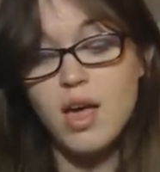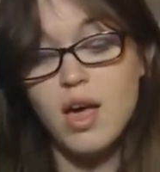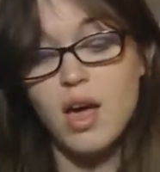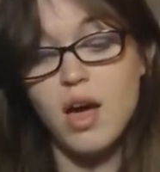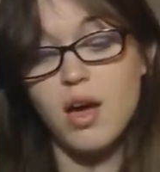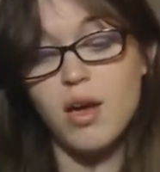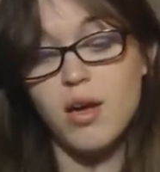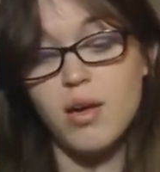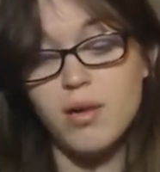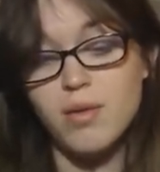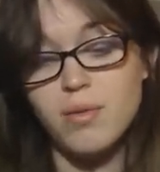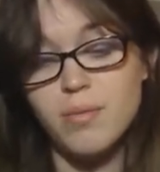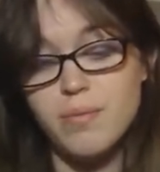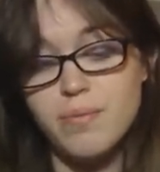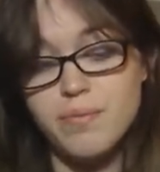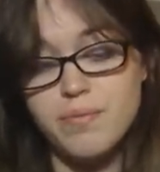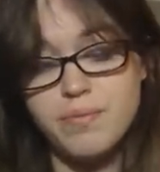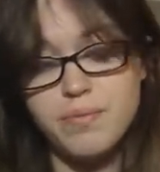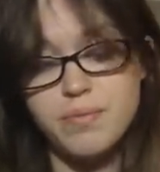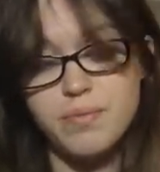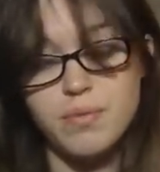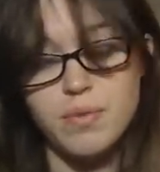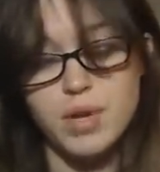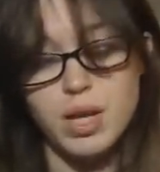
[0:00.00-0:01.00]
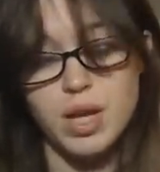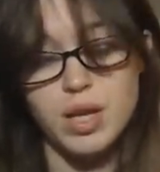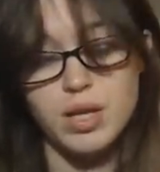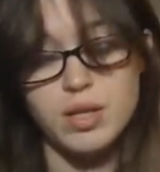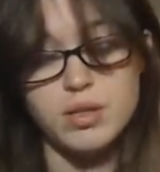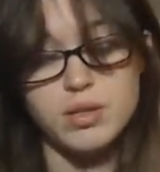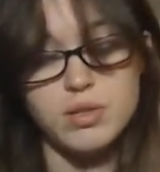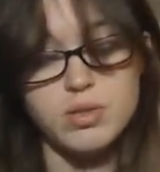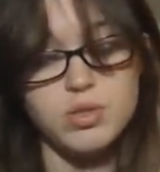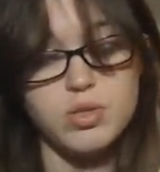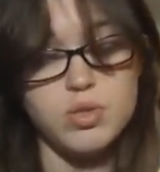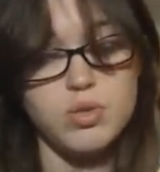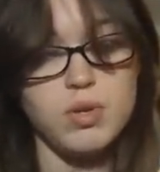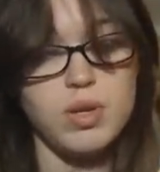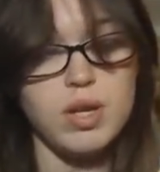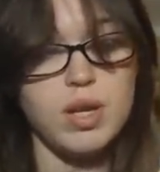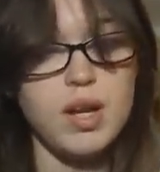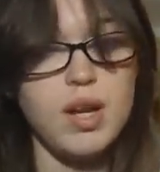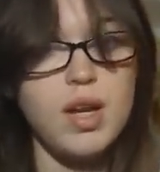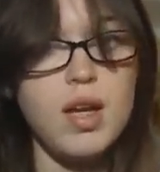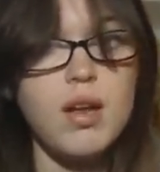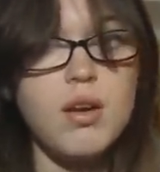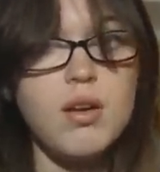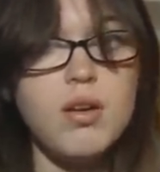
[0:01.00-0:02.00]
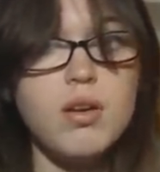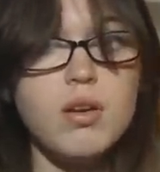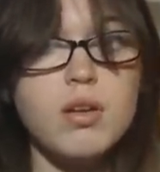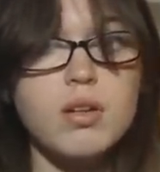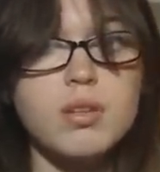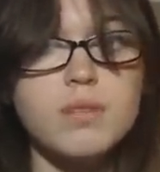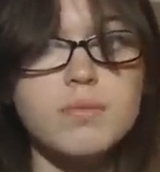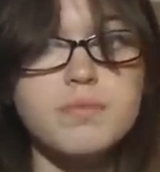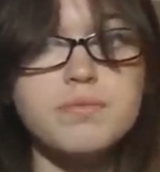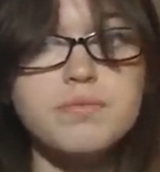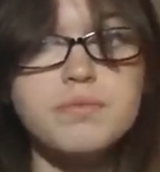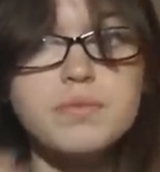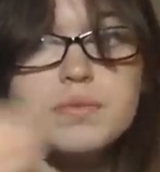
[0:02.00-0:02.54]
um, and you can get her.